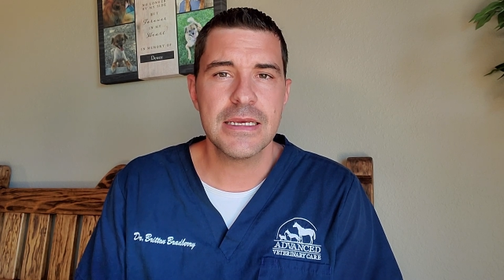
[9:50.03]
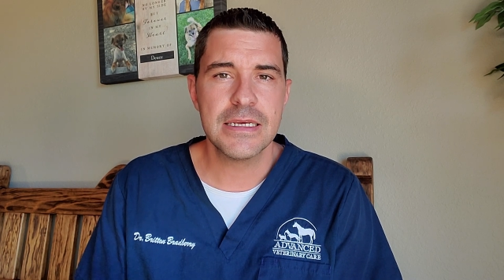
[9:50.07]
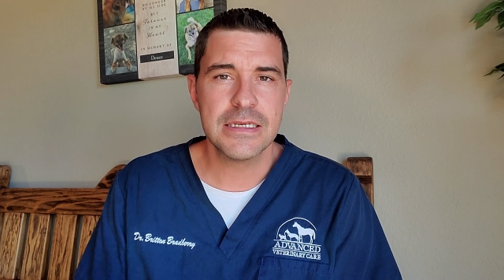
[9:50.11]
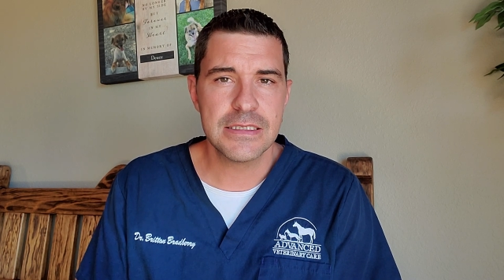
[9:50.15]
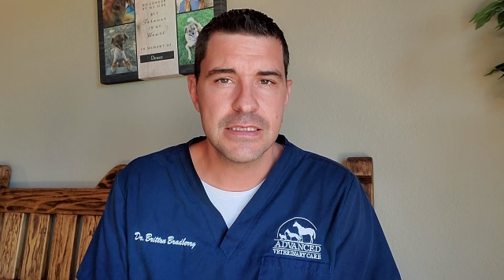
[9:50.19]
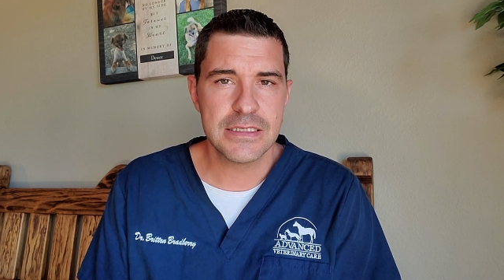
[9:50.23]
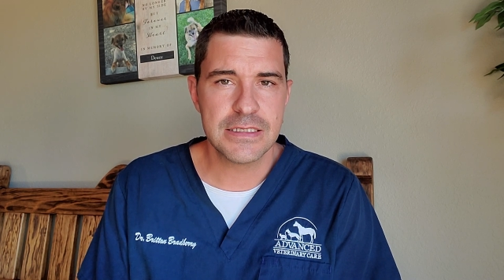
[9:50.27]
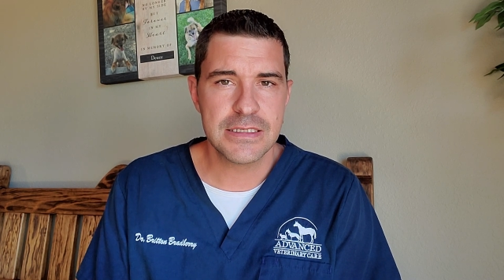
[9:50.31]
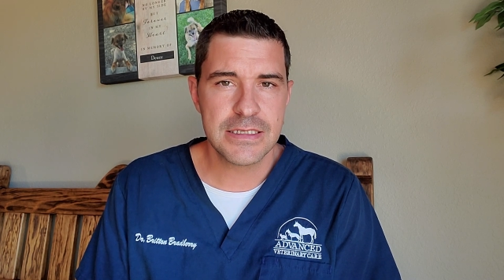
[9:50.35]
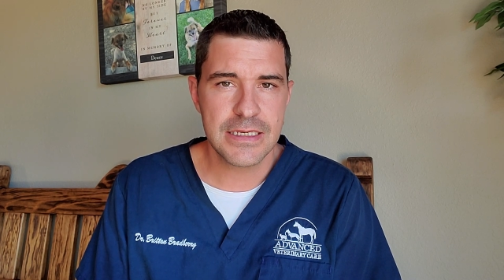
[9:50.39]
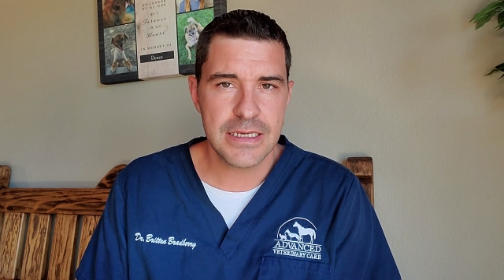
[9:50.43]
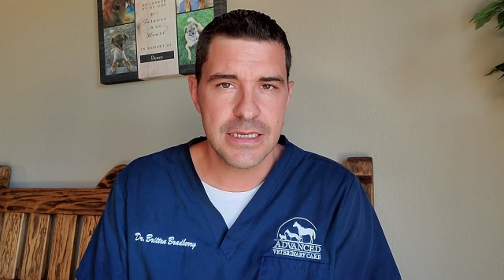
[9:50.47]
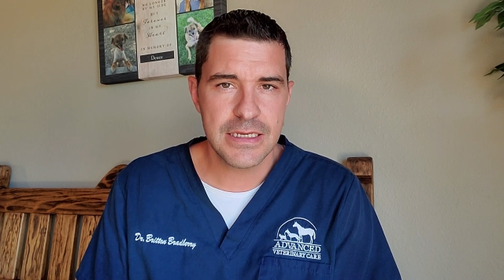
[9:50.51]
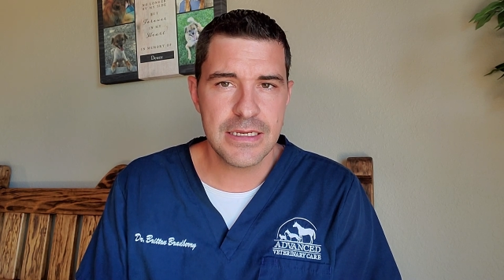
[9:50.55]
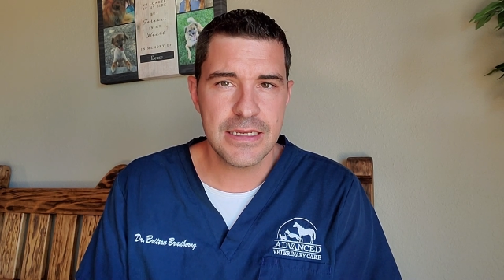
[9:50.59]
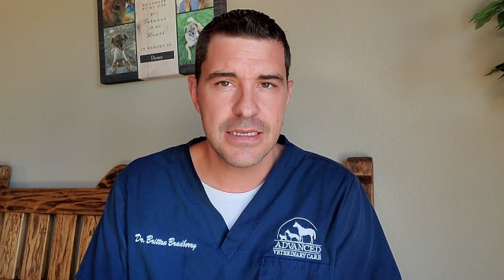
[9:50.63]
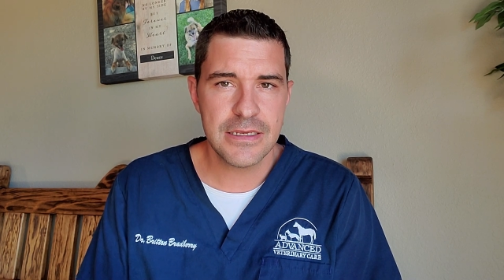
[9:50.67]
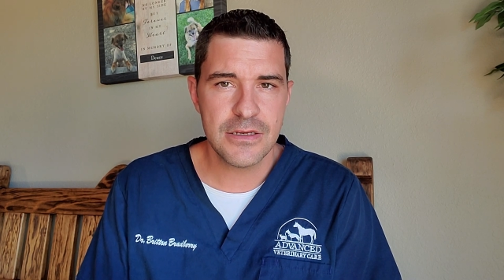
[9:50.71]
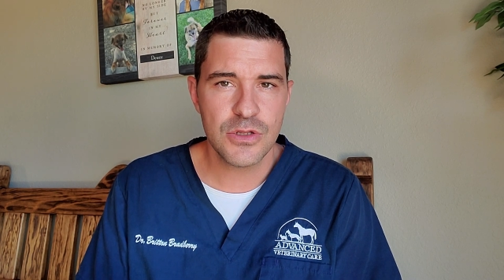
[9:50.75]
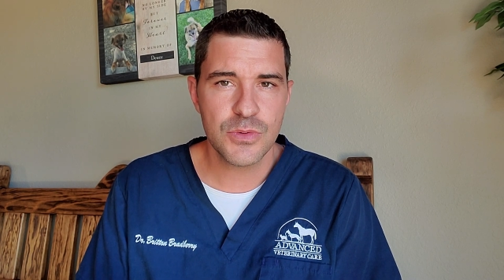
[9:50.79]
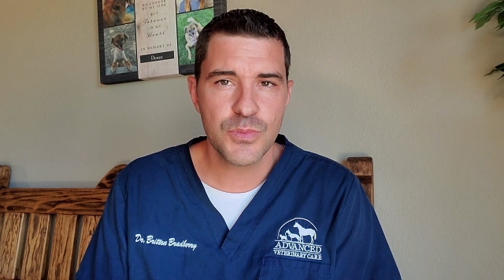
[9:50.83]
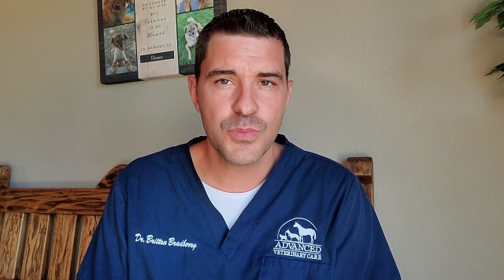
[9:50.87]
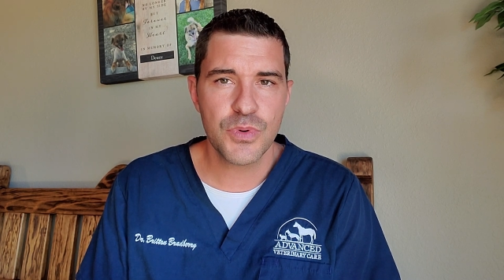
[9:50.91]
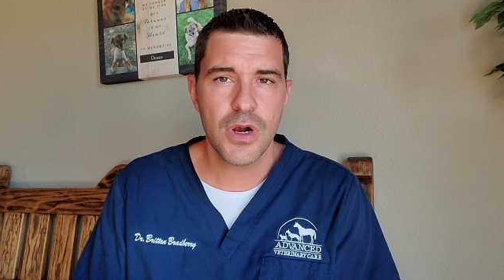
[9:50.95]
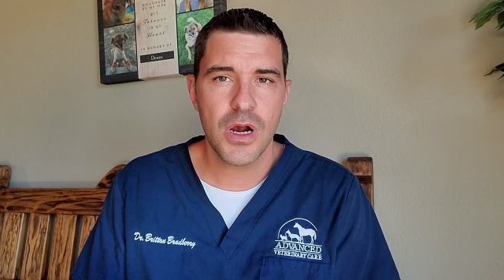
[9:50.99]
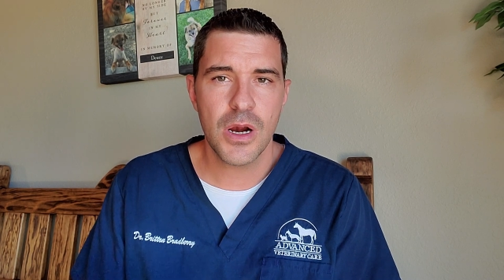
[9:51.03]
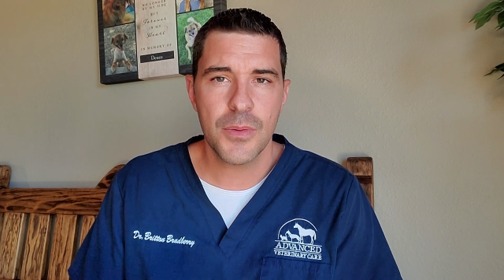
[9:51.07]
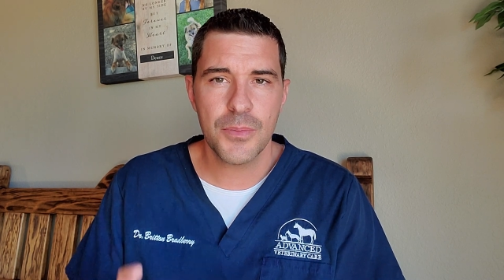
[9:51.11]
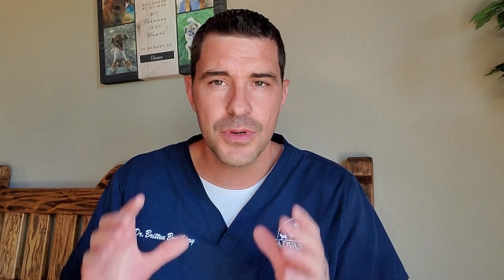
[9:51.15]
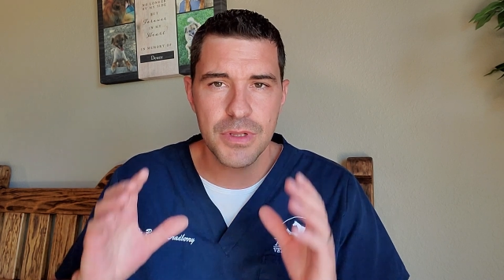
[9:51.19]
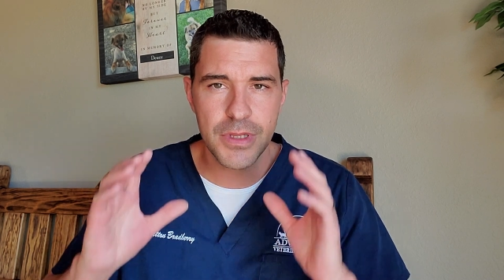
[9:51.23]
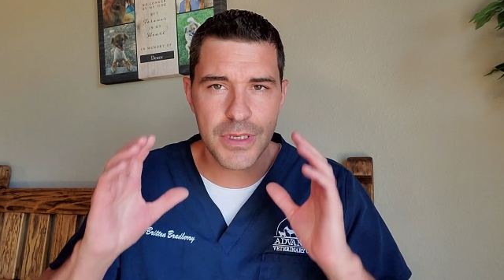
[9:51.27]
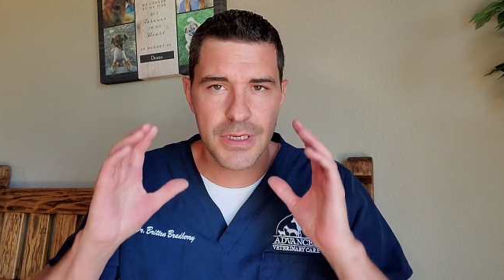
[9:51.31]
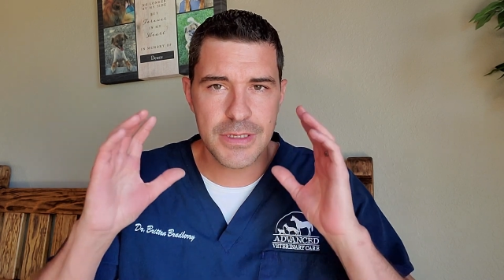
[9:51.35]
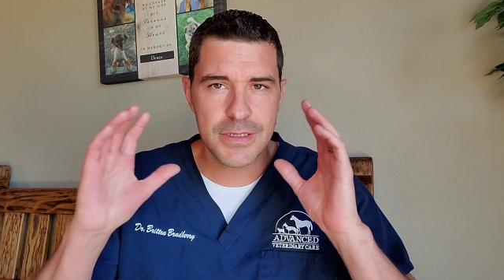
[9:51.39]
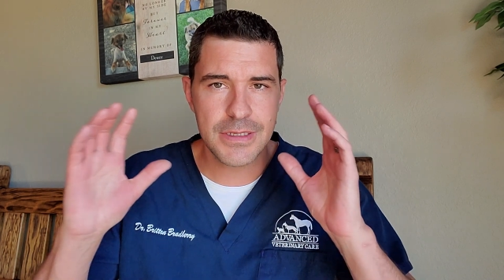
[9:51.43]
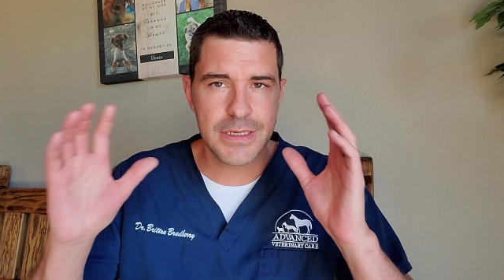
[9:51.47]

is the skin healed properly?